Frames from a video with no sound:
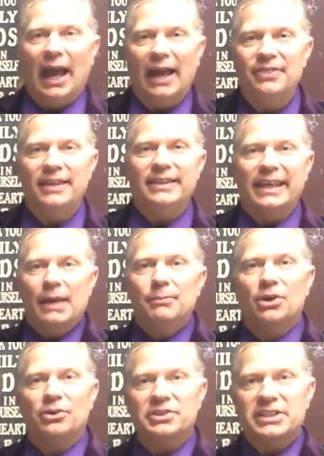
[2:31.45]
and then the
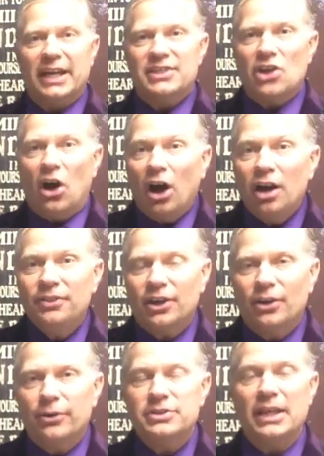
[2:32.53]
chemical stays on the
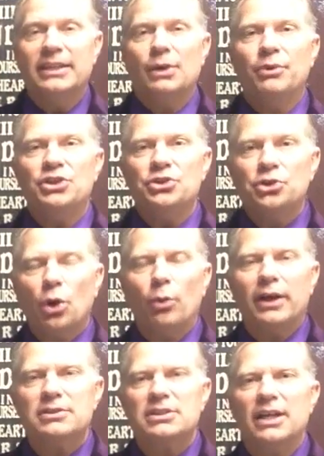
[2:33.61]
clothes, and then when you go
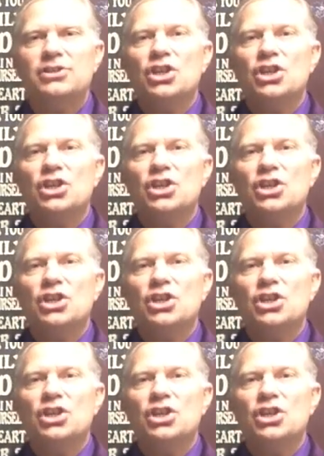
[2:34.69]
outside,